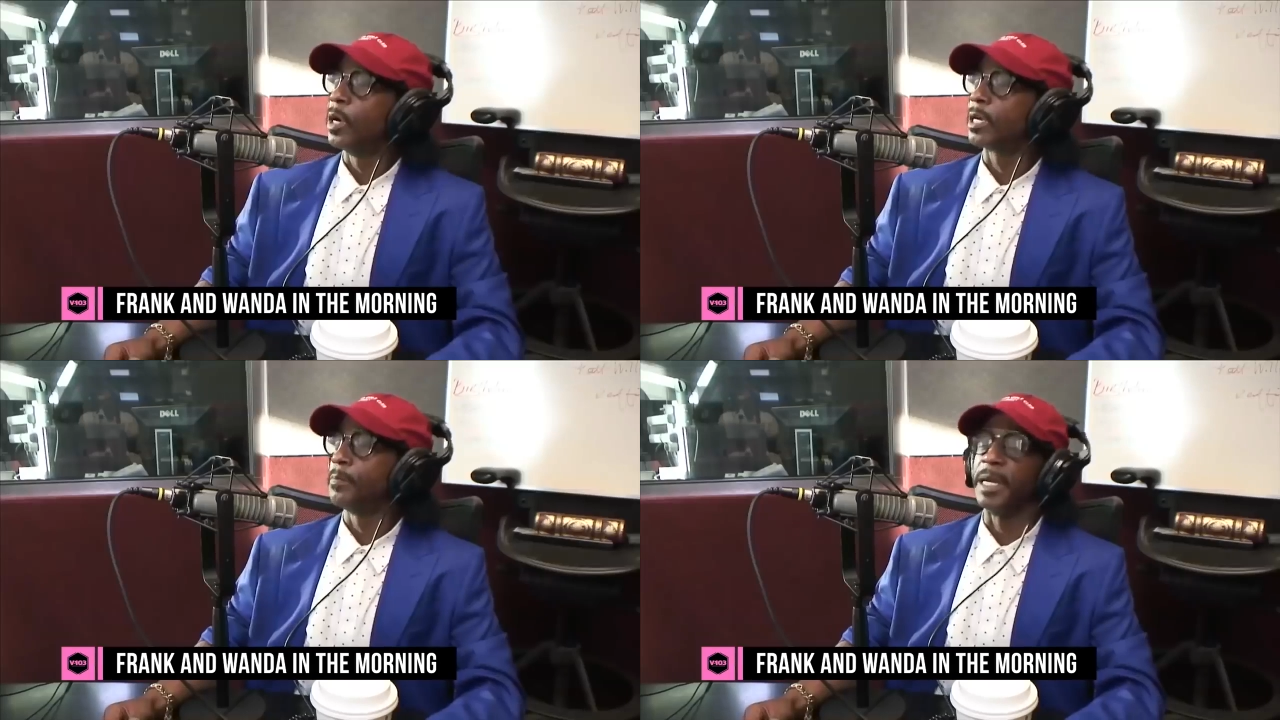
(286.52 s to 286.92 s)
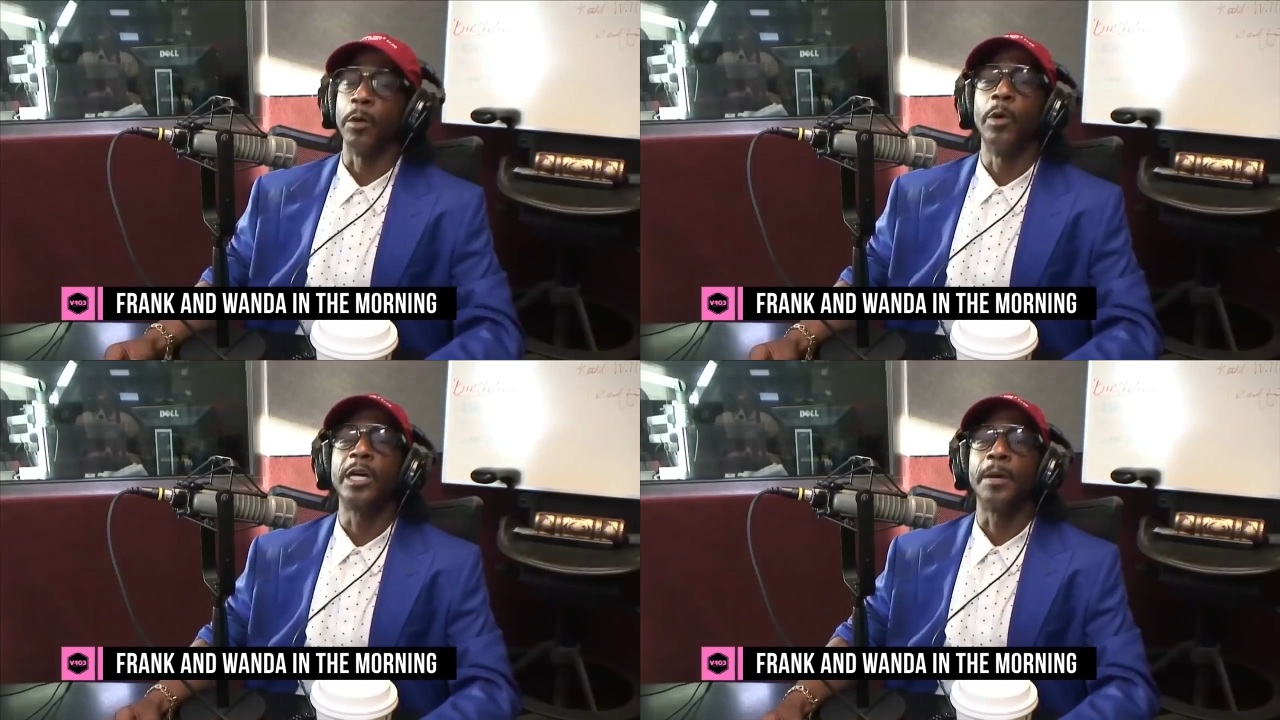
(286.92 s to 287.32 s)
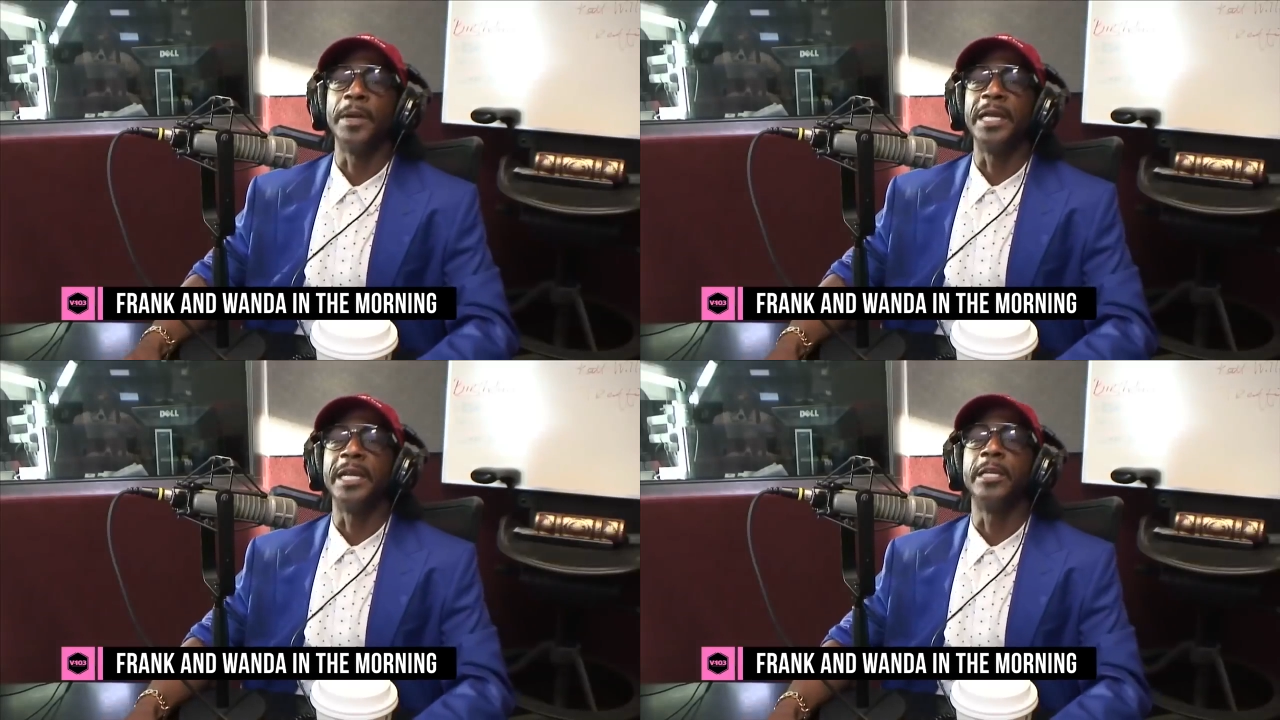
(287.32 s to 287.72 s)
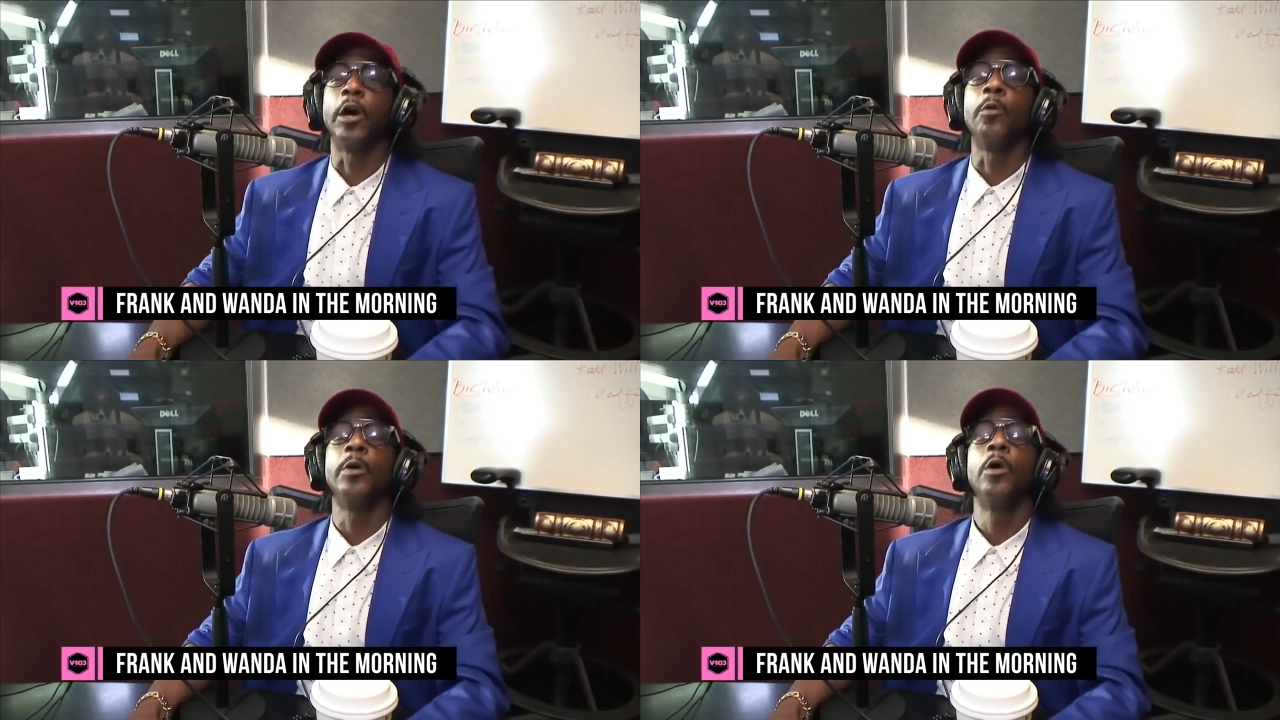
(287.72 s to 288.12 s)
and it's just like,
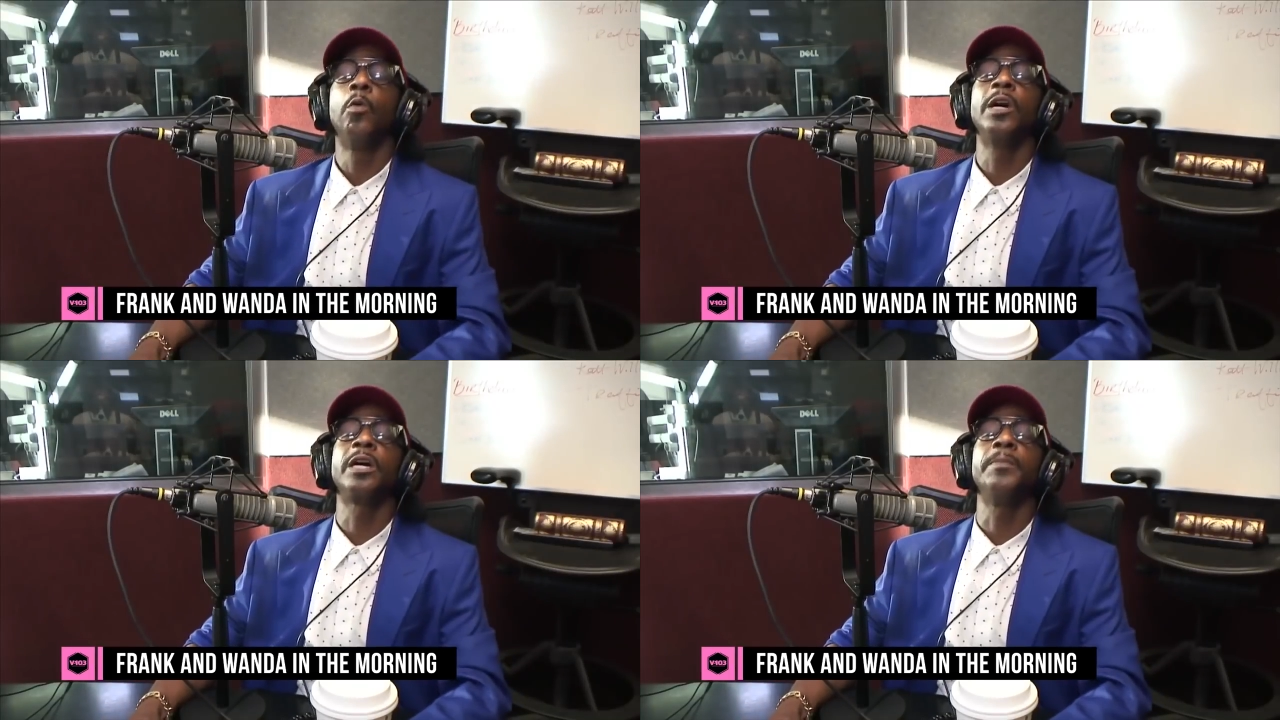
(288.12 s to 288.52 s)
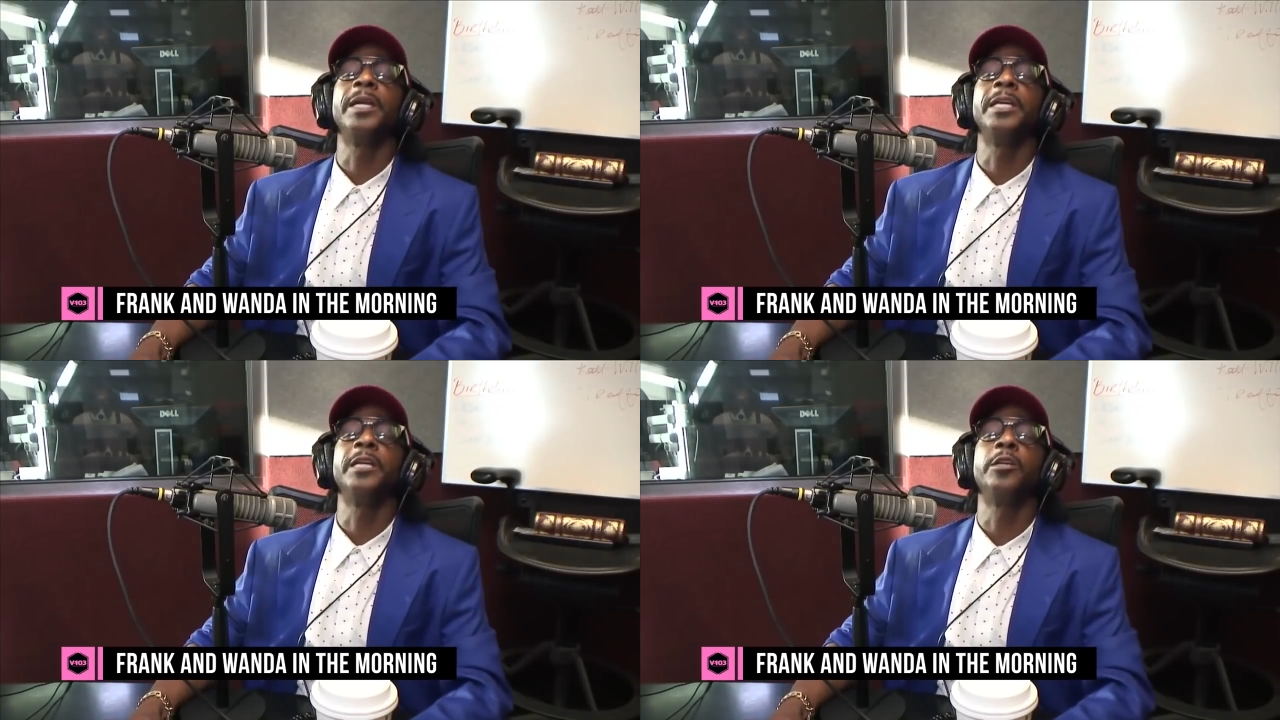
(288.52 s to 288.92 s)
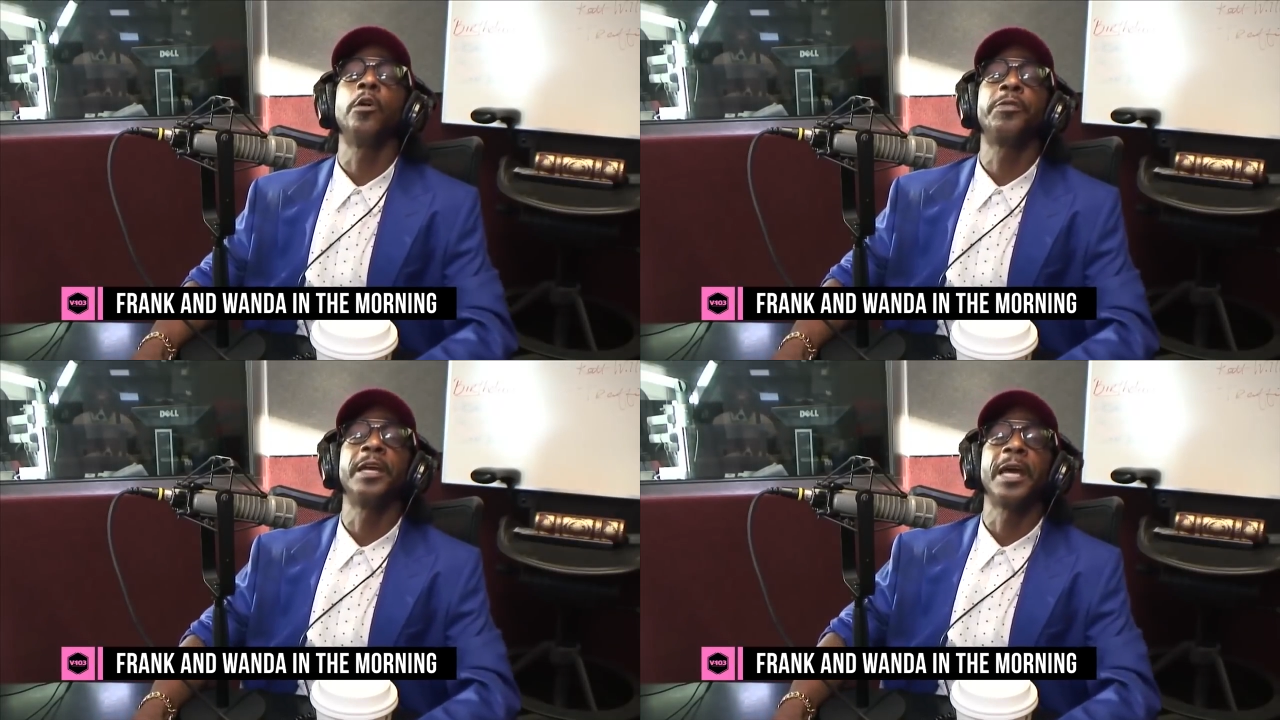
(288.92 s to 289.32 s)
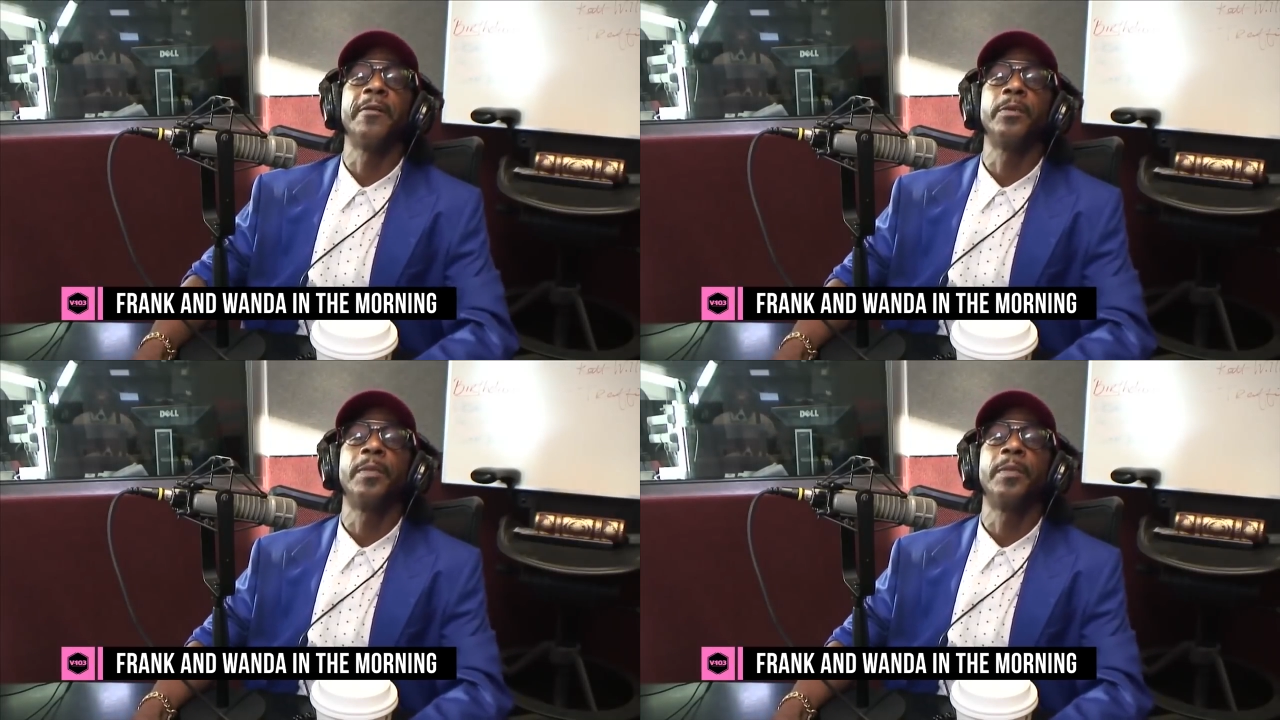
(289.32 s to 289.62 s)
I don't understand